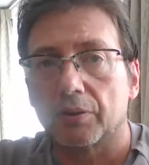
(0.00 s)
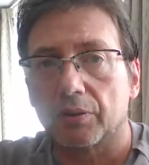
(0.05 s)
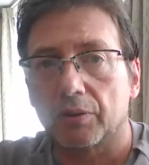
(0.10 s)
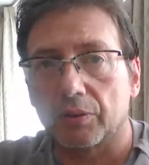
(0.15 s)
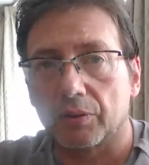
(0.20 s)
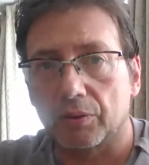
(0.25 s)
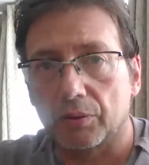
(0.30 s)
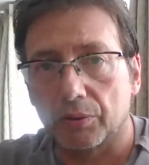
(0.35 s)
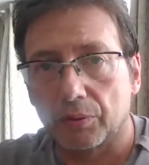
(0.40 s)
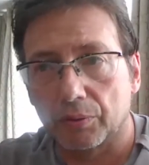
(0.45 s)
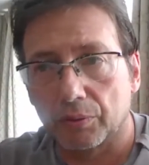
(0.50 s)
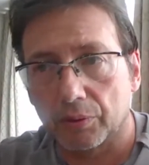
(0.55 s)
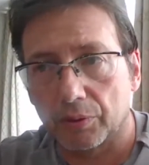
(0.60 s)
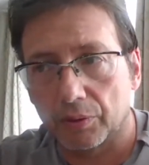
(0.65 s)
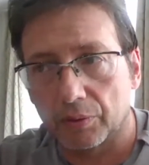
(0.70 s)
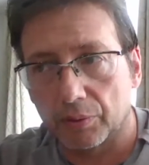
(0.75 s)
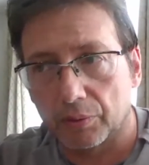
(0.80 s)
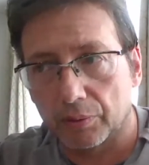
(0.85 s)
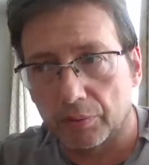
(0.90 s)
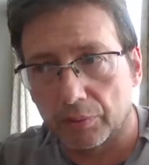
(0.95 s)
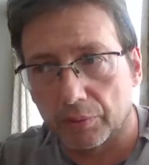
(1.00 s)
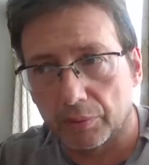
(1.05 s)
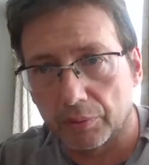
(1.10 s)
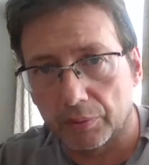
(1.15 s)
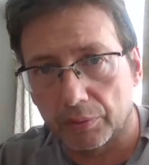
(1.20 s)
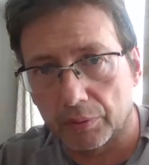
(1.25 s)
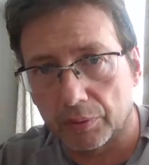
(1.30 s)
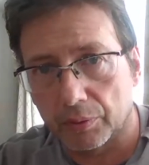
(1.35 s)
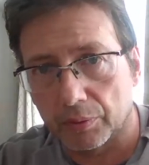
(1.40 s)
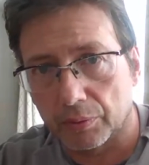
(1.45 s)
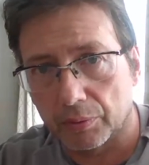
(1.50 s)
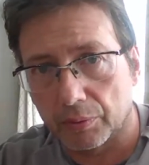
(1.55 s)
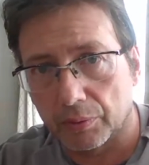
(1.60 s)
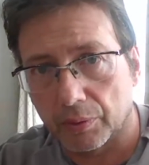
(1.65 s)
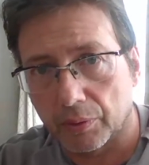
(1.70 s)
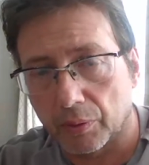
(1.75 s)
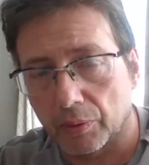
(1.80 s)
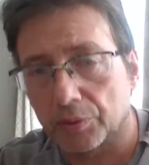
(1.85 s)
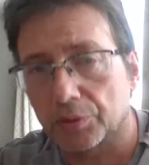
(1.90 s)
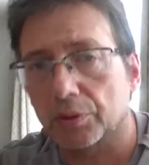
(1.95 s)
you
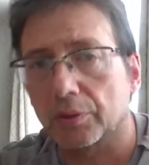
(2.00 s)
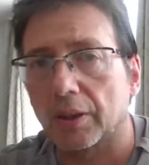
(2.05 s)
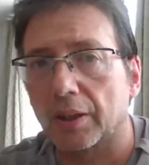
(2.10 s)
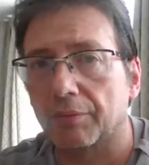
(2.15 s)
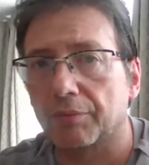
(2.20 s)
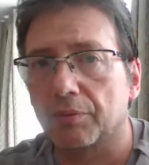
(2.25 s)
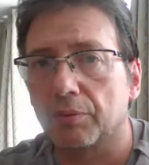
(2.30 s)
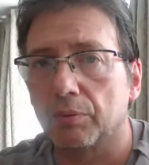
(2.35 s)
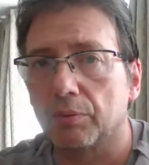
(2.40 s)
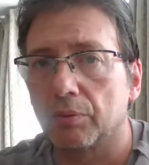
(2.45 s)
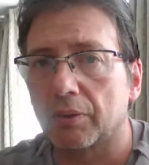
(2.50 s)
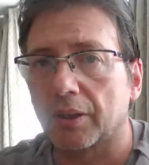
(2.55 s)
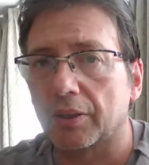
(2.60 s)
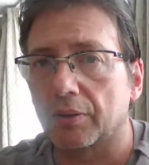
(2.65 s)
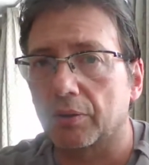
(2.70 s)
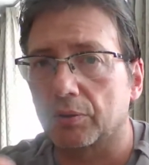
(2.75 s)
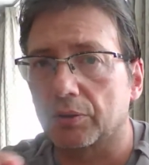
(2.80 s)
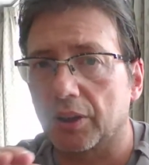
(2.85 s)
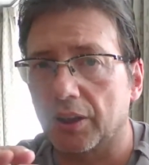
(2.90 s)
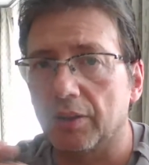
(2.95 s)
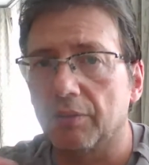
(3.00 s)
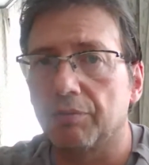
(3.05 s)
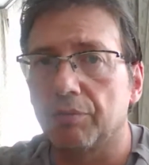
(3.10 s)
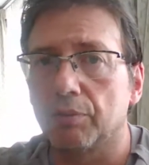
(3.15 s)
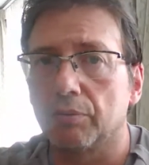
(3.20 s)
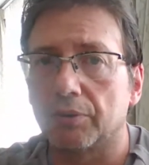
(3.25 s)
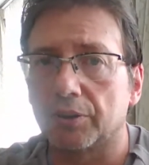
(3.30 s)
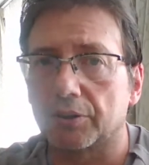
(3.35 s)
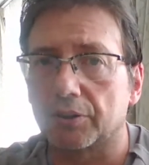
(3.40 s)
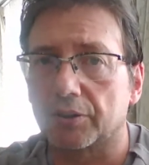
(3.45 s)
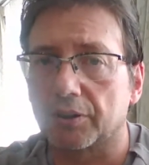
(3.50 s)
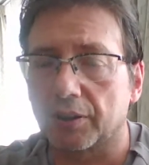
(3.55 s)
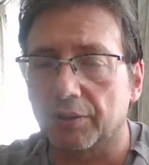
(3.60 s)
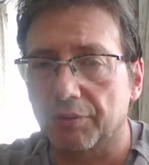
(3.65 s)
also have to look at those influences.